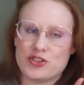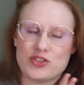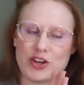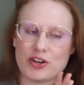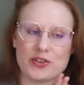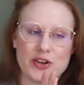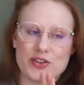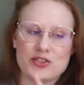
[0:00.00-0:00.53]
and
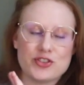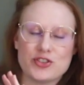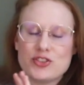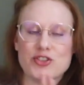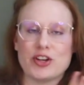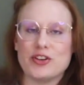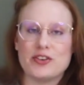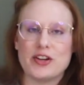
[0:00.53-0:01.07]
generations
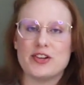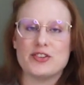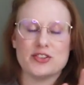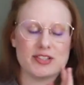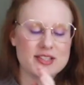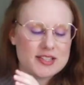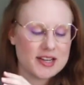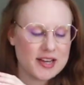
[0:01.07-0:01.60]
and
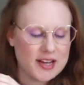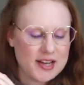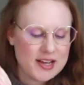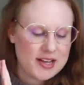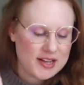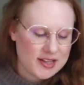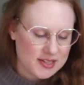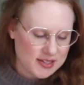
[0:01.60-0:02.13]
generations.
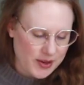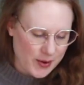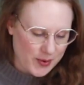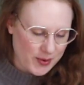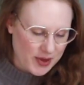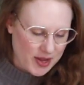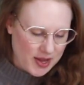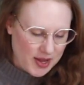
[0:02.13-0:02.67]
So,